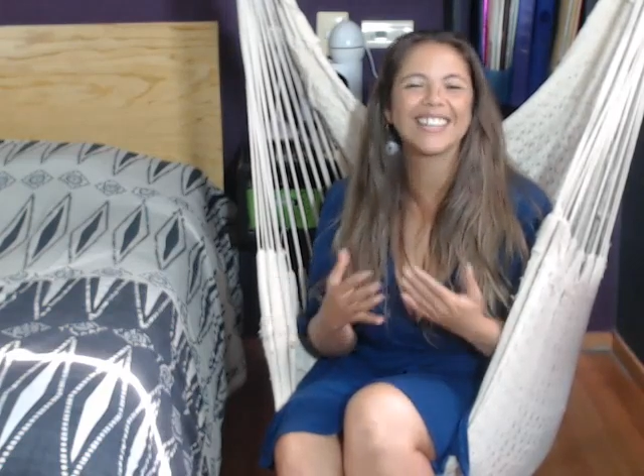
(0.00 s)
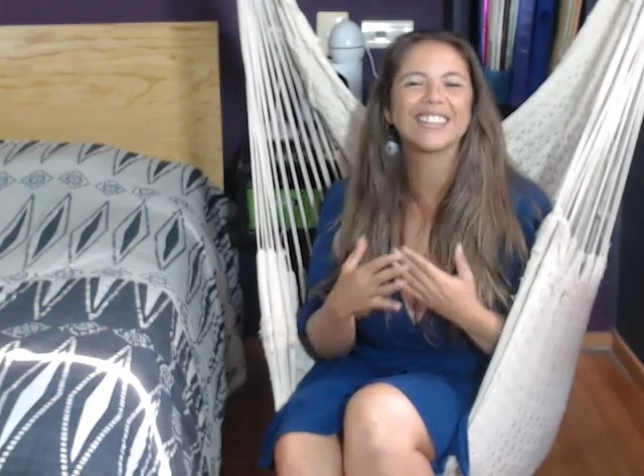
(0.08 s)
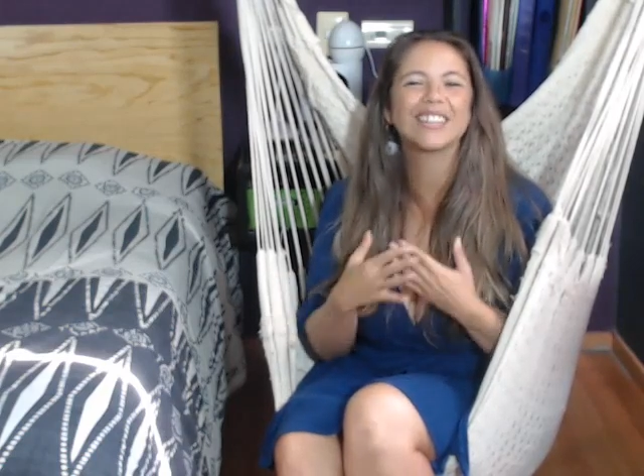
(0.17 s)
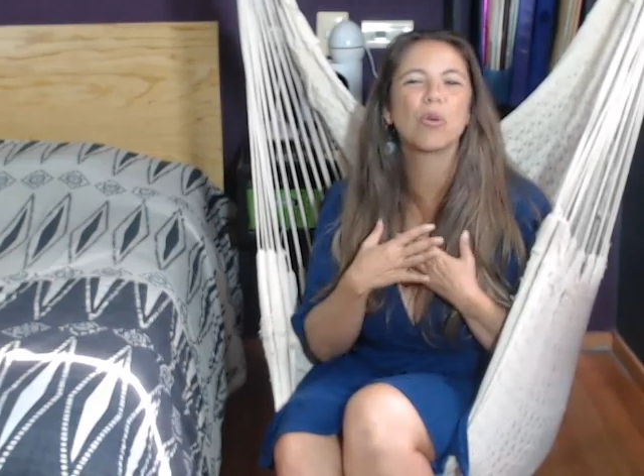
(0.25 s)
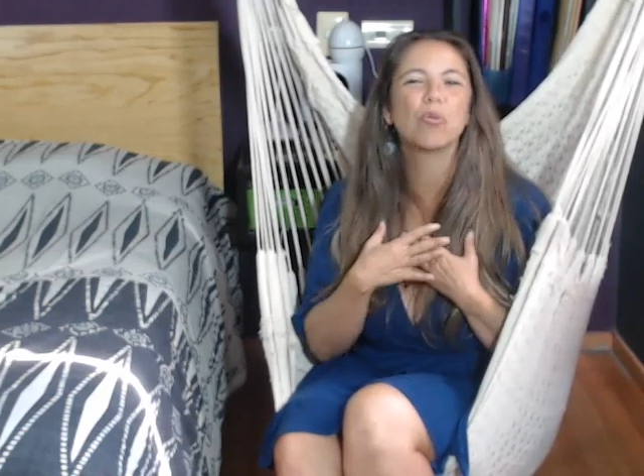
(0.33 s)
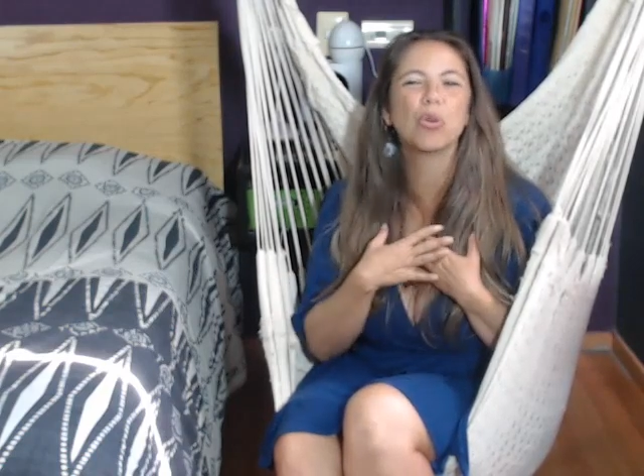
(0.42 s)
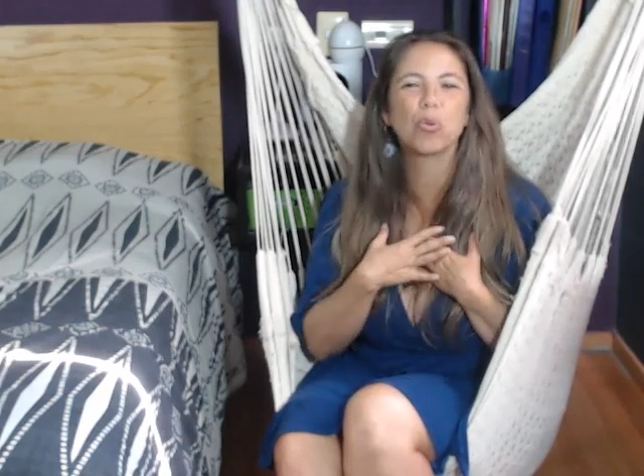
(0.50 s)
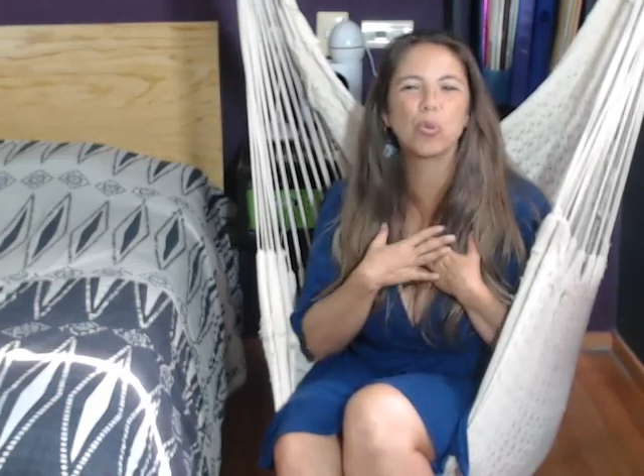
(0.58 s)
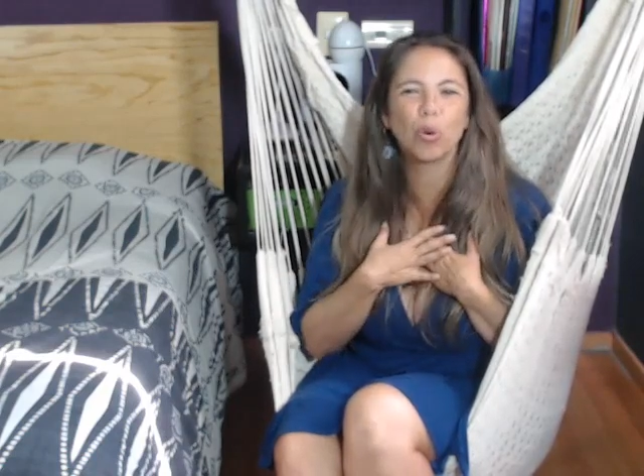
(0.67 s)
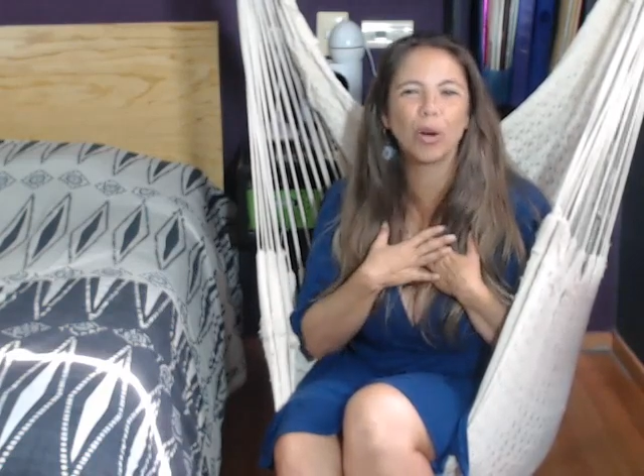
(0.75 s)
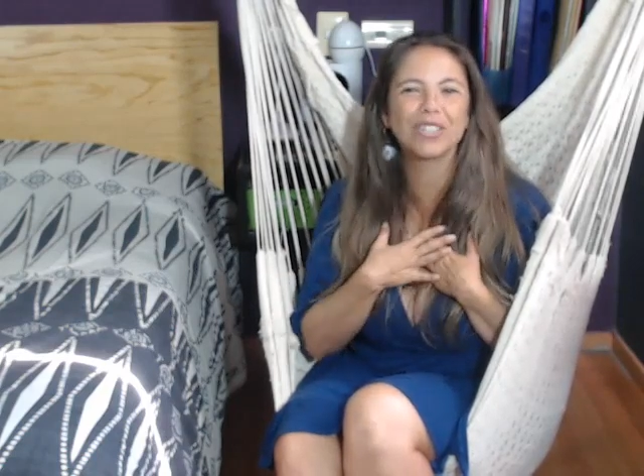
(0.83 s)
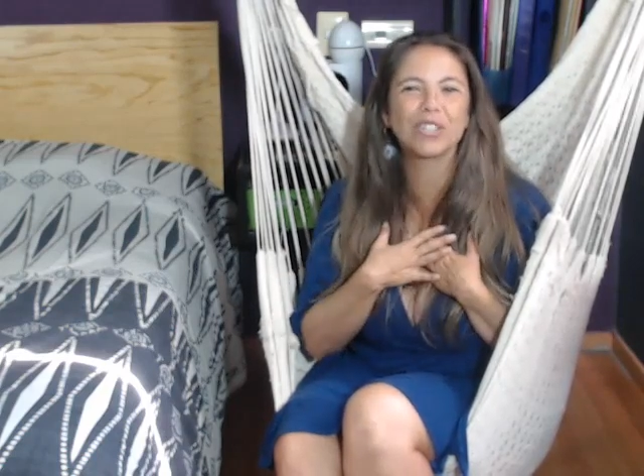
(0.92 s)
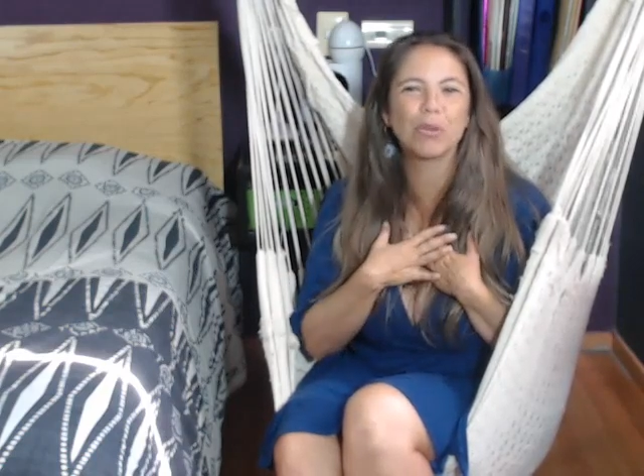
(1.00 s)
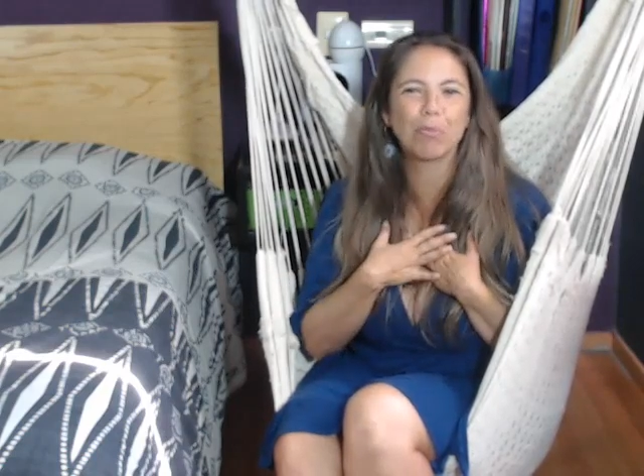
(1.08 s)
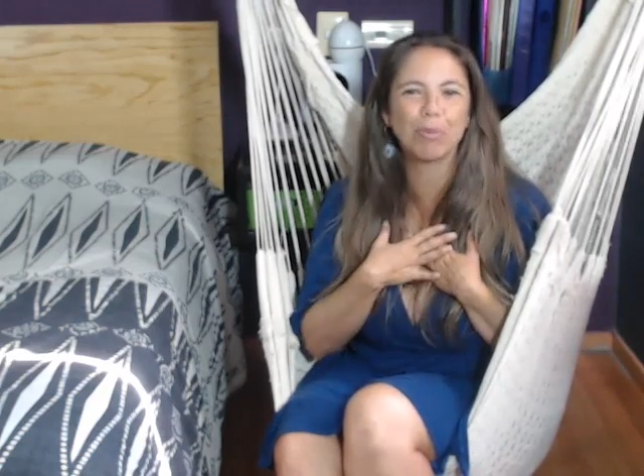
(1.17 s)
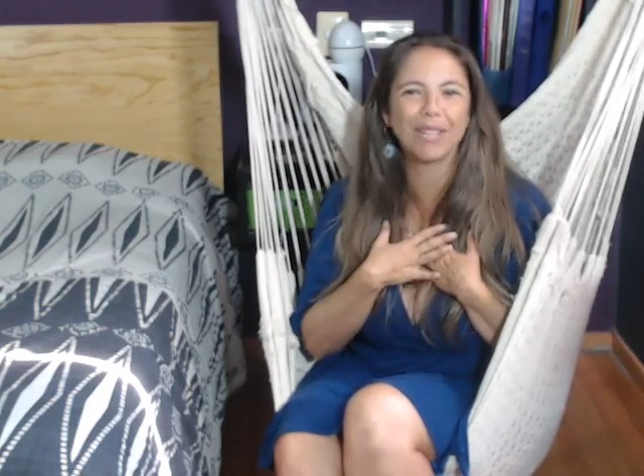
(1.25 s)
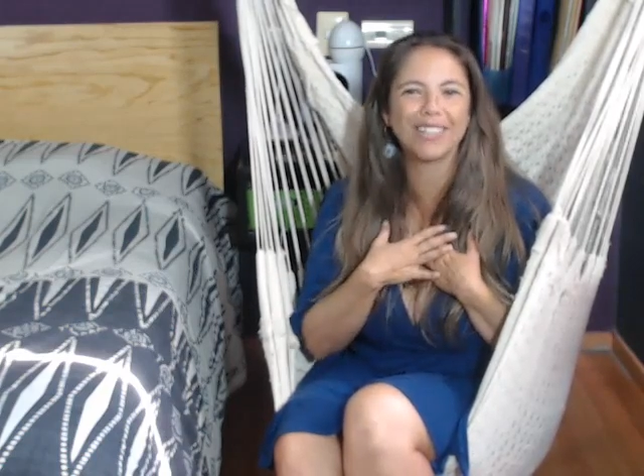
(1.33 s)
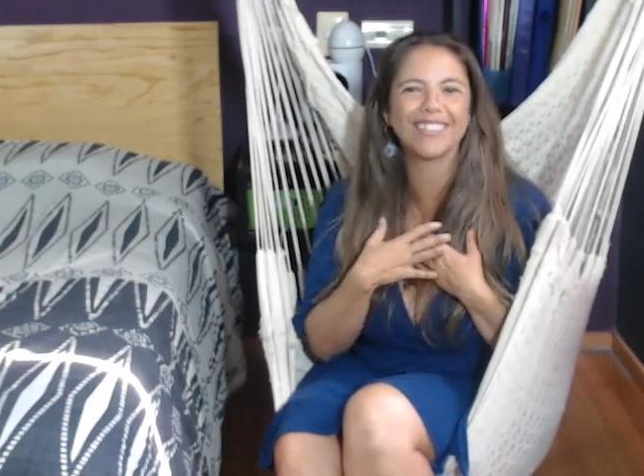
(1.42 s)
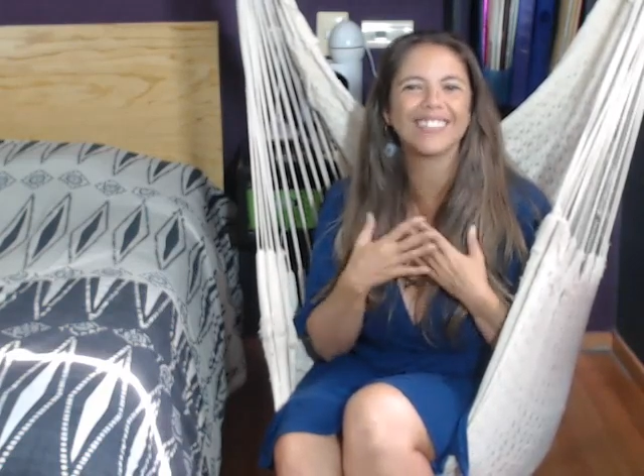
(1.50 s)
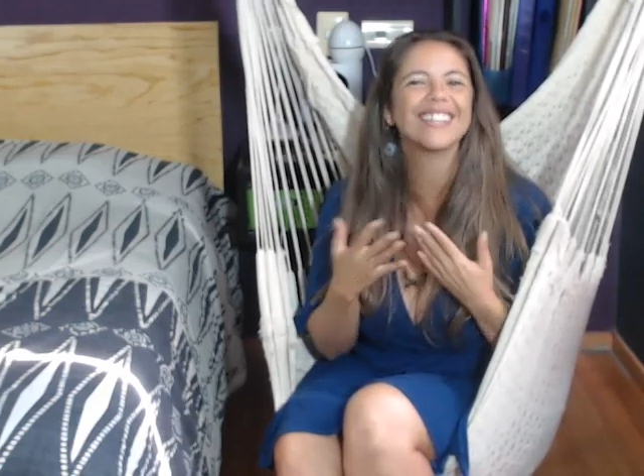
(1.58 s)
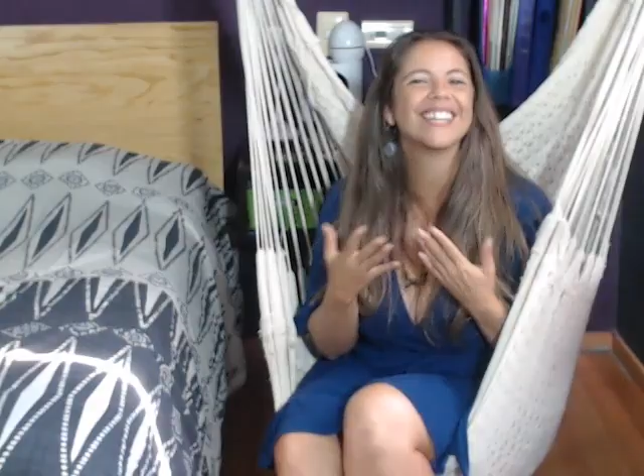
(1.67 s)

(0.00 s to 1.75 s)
that we want to be